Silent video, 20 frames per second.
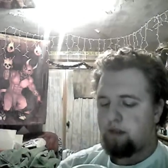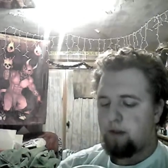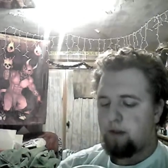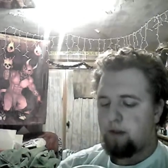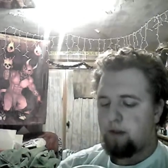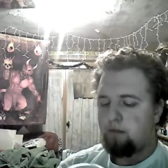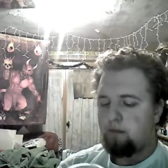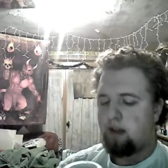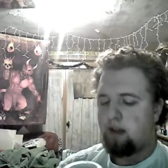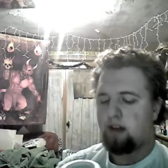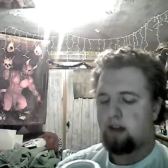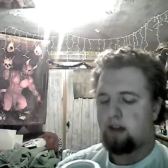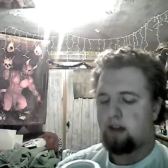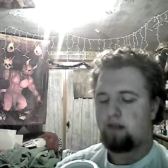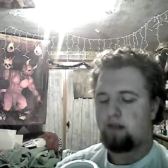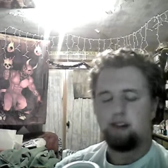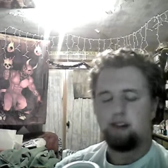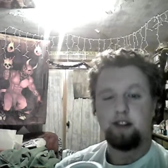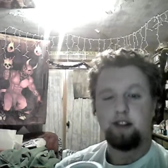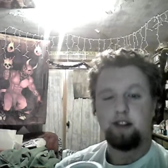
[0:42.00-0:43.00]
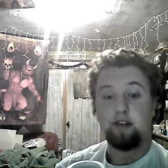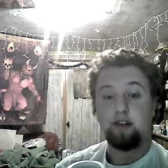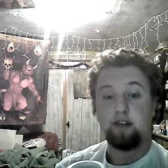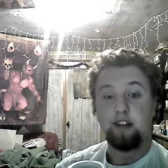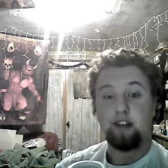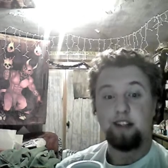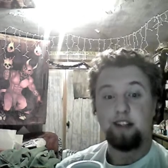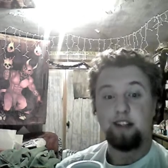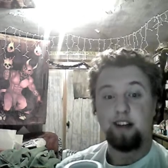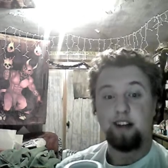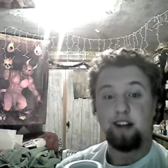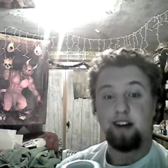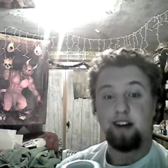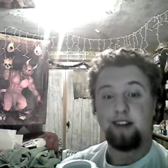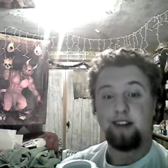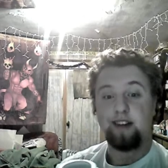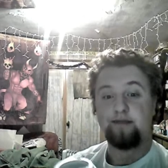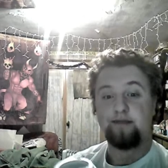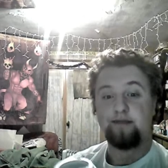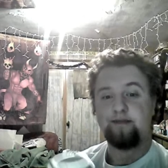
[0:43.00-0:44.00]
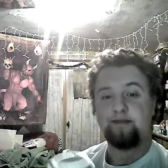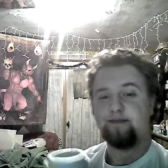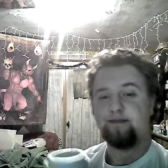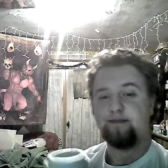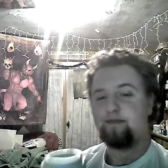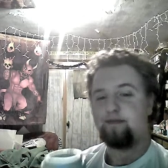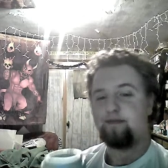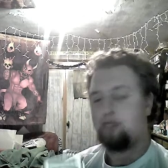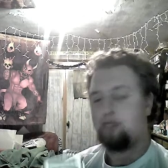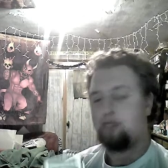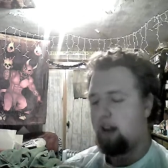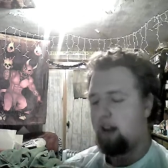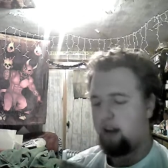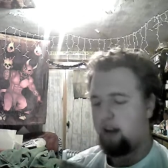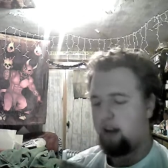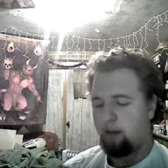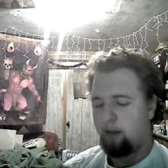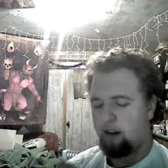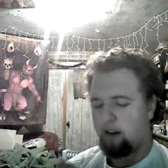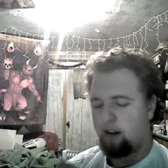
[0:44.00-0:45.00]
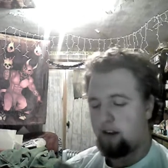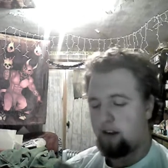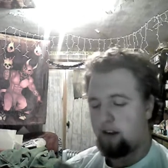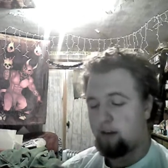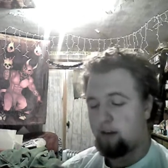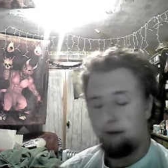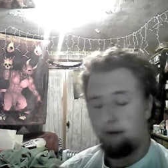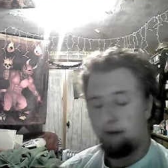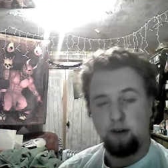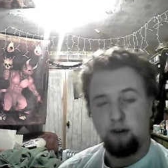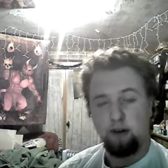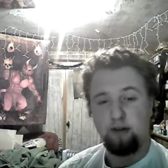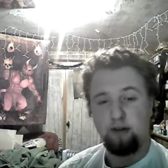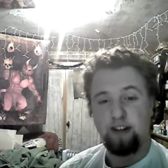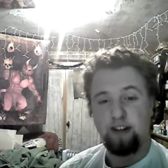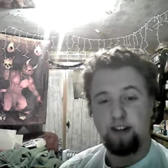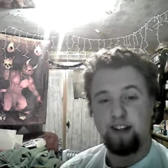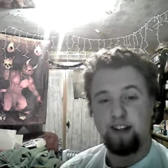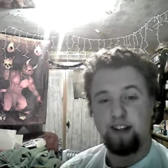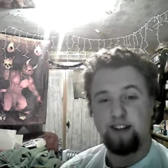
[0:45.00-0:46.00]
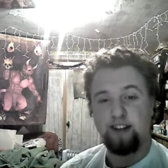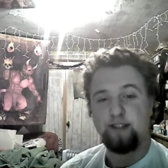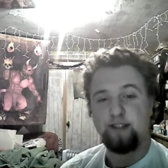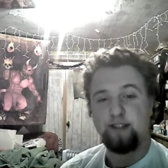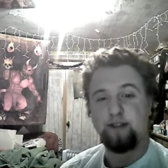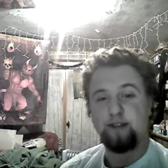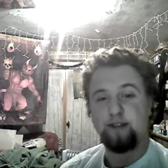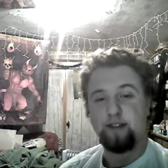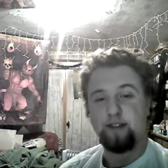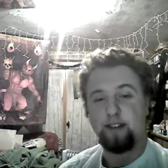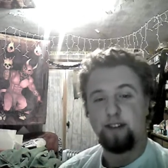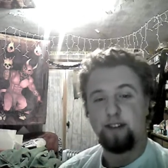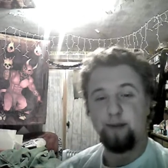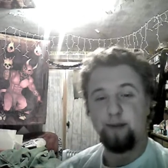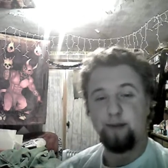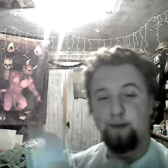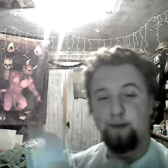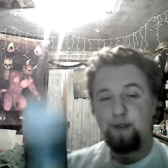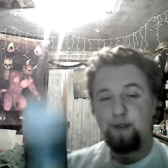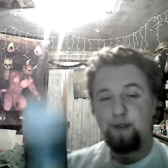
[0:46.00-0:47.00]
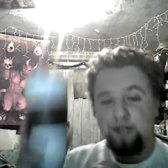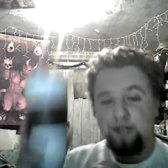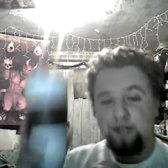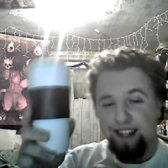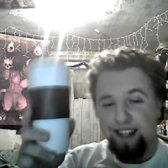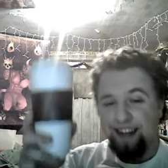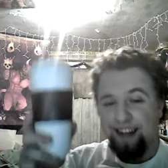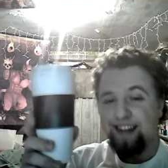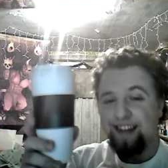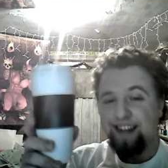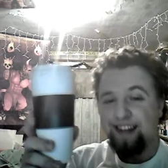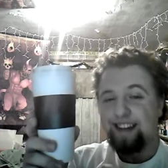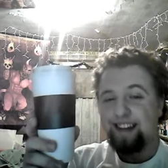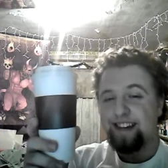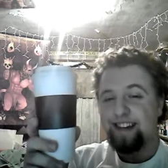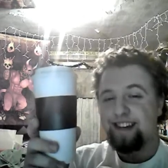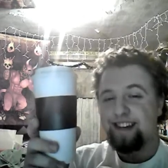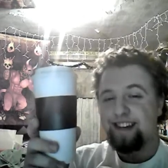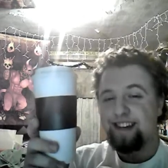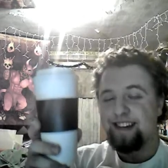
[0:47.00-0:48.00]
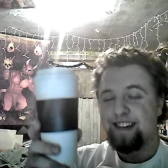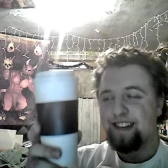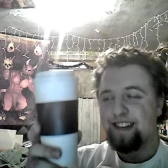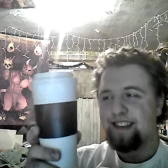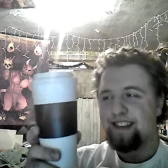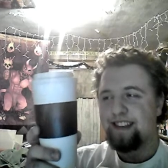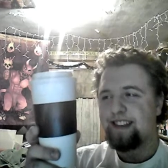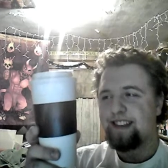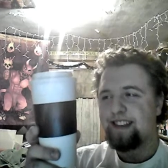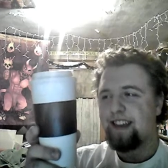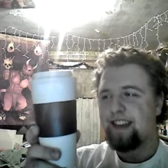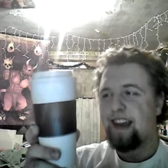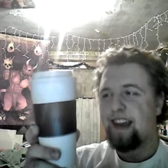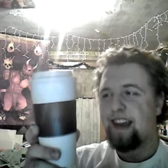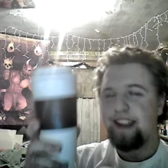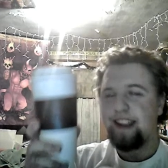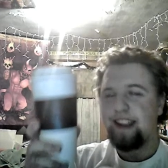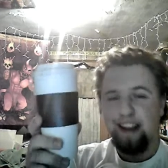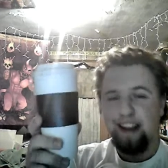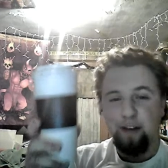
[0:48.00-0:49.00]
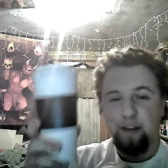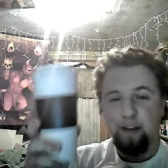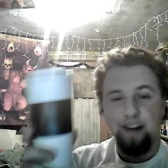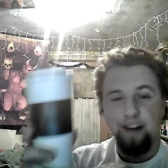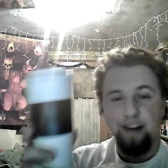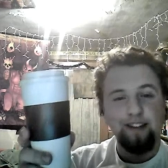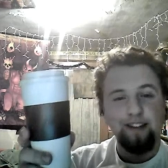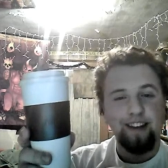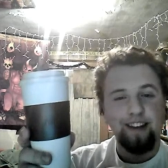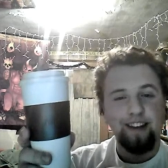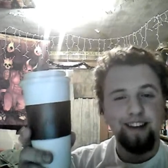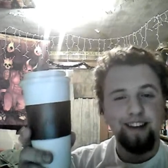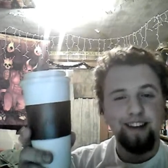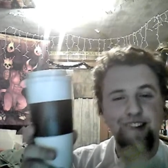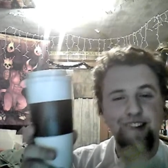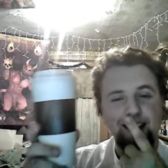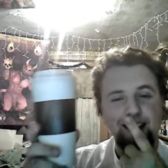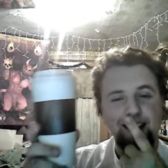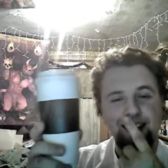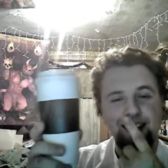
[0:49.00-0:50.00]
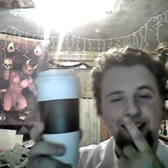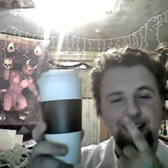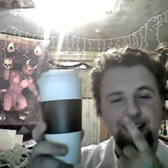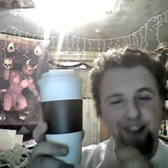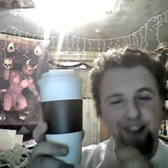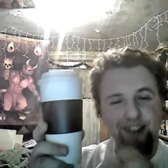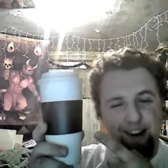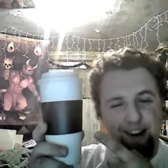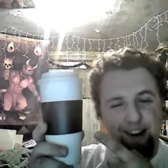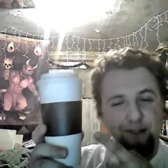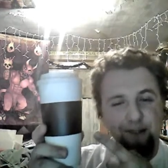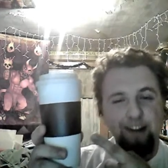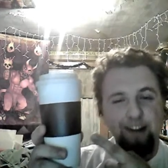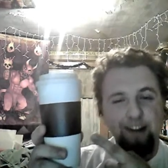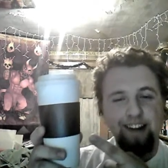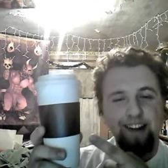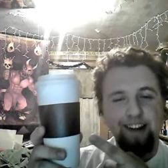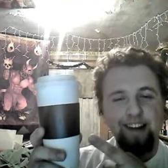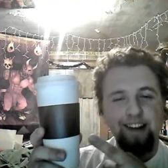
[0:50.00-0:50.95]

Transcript: my coffee is still nice and hot, and apparently you can put cold shit in it too. You can put booze in it, and get away with it, because they think it's coffee.